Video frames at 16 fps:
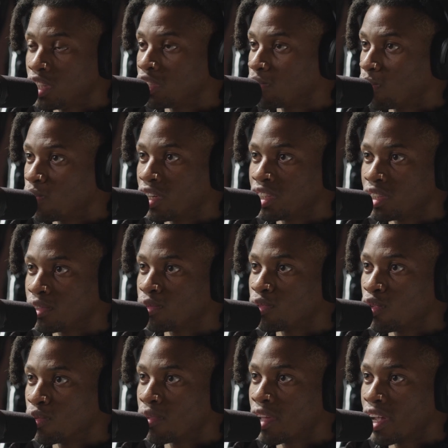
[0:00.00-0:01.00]
inspiration
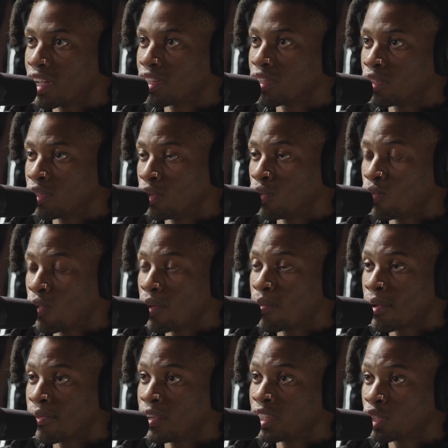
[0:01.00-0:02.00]
for like the way
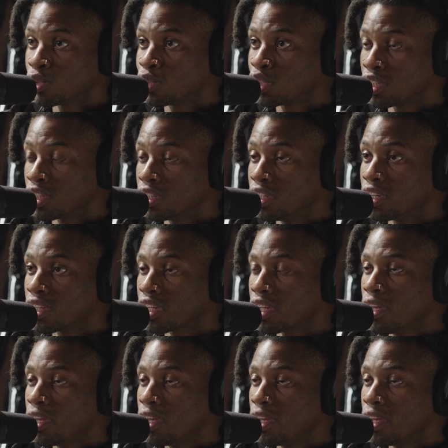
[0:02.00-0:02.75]
my visuals should look.